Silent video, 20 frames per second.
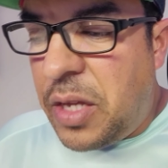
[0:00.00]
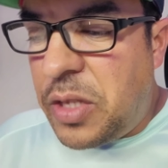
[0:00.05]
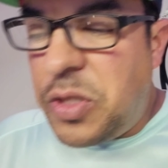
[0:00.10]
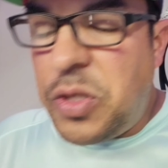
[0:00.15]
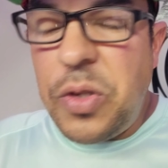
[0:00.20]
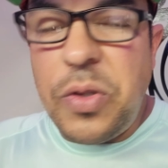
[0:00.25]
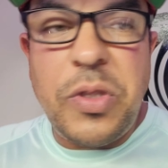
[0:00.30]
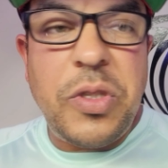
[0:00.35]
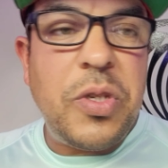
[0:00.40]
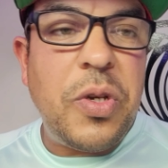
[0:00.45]

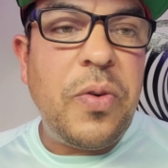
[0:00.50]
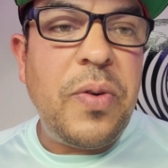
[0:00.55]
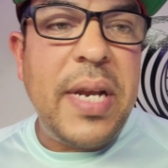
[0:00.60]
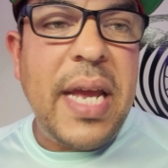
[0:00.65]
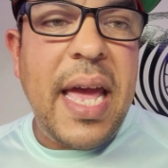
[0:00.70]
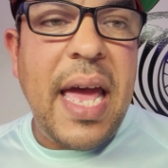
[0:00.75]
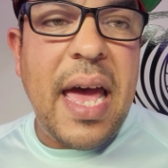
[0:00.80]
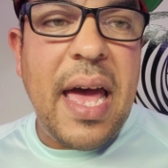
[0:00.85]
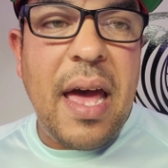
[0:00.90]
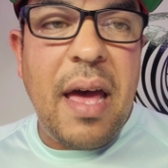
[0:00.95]
to
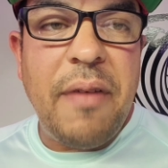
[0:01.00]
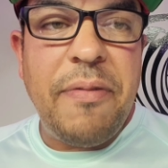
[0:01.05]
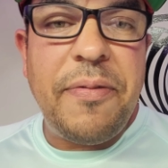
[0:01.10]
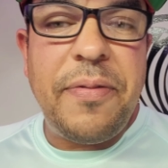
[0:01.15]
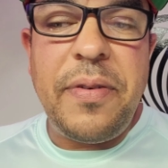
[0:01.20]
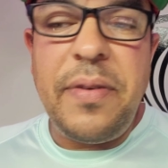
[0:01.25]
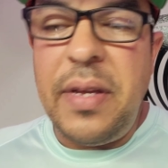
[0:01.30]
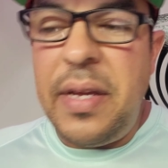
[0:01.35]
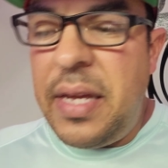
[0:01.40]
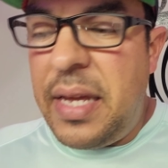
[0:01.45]
2.5
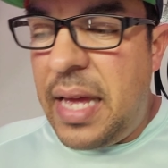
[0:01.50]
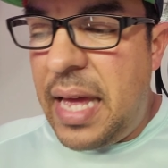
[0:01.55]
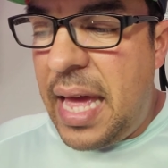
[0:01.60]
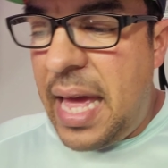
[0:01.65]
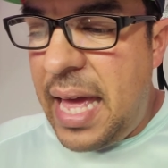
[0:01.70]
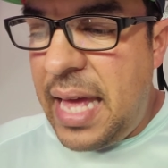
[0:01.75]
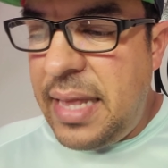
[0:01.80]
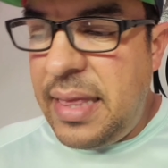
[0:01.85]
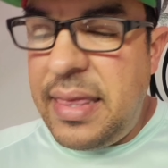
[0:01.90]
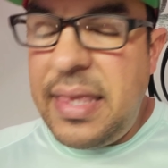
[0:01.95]

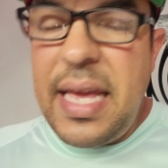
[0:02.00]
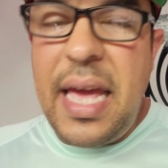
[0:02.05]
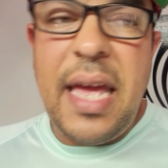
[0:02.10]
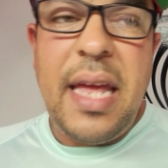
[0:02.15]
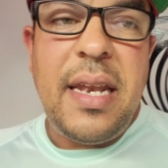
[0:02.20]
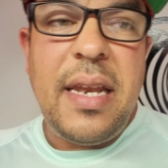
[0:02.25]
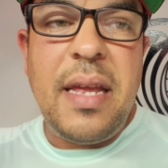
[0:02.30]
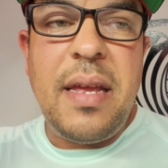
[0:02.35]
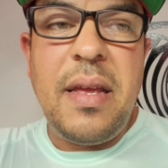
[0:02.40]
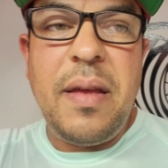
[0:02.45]
and
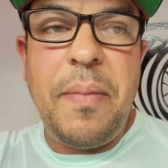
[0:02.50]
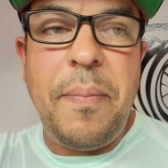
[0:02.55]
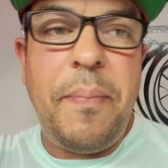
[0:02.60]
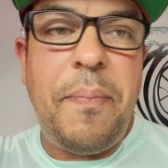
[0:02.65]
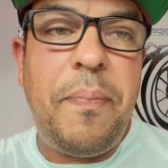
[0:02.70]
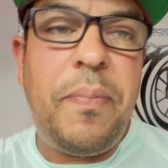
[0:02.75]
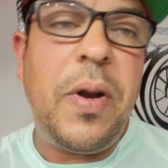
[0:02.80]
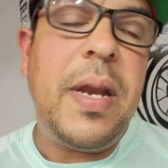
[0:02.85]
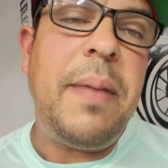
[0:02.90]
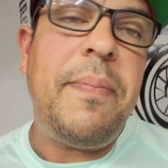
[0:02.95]
then
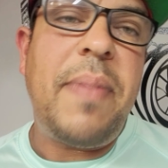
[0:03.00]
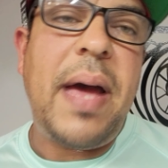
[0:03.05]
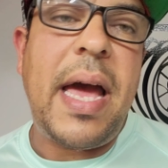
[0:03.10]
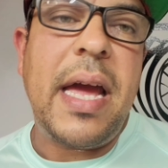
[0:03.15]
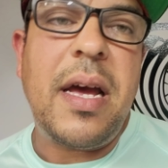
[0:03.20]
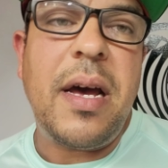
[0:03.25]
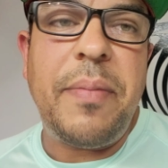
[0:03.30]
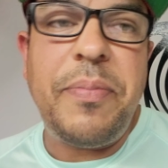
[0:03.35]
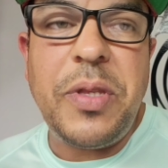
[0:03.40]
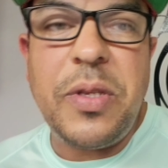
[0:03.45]
bring it
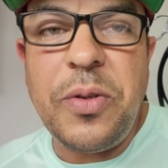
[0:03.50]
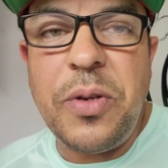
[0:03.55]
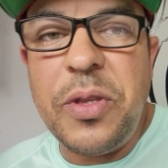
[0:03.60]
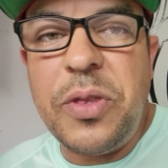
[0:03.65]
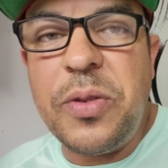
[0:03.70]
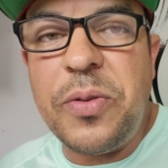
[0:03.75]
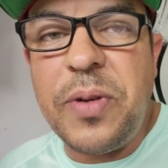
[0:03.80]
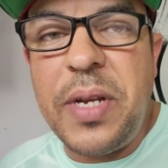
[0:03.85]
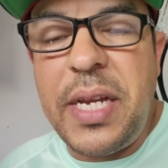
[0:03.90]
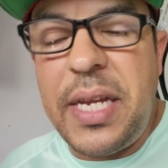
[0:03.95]
back up to a
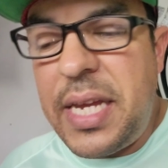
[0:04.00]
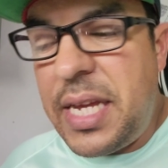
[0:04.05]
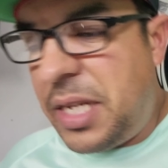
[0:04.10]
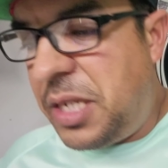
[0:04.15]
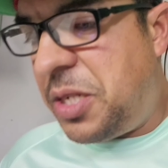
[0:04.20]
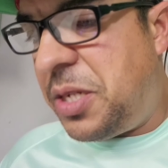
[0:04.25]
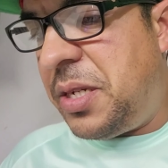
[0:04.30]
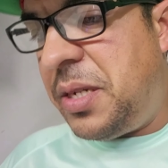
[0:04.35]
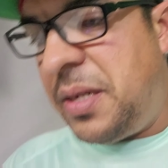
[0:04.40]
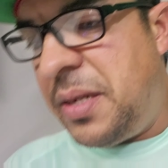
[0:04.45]

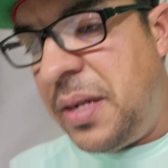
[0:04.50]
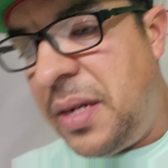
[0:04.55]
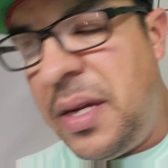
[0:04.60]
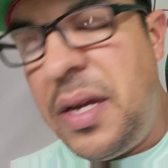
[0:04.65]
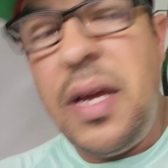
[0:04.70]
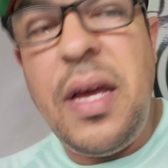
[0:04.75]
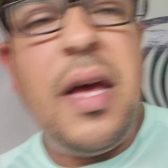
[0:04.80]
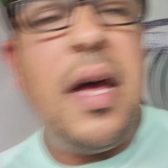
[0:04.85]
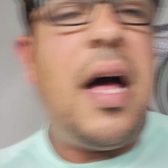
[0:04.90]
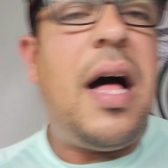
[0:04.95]
3-inch.
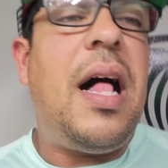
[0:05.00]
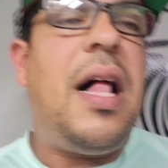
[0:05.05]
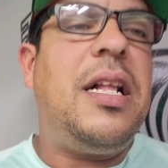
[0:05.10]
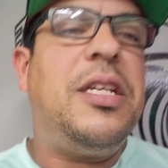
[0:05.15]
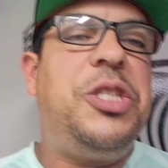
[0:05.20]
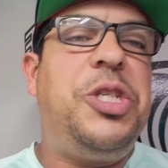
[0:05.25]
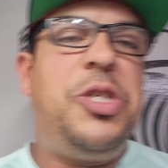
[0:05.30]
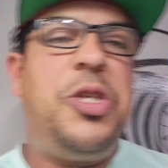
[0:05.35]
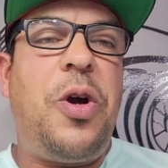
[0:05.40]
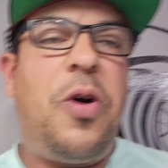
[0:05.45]
I'll
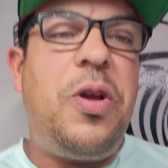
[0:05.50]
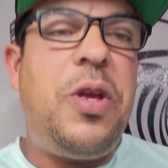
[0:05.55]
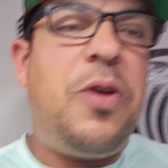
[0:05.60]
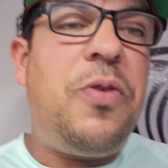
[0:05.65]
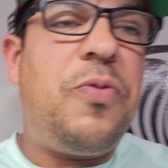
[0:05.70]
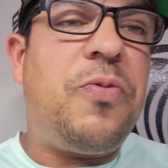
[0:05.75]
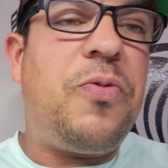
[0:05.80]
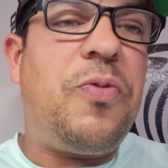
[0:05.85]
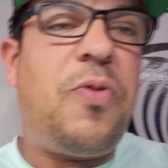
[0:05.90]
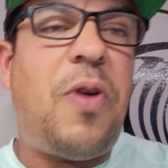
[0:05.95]
show you
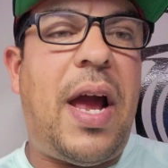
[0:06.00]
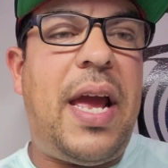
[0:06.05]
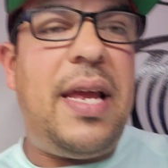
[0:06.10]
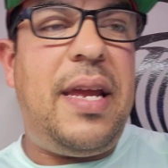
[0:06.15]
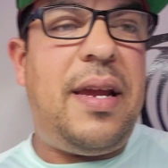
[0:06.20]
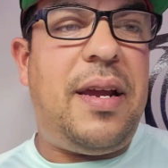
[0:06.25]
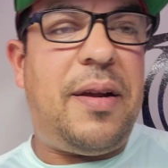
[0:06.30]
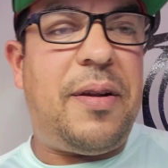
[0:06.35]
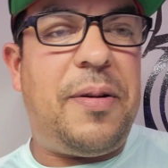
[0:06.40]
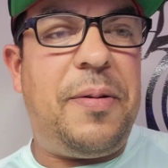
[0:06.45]
right
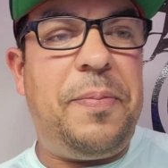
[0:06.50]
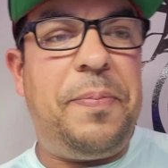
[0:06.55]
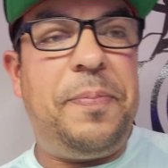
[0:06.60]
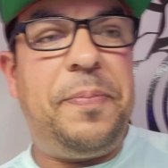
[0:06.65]
here.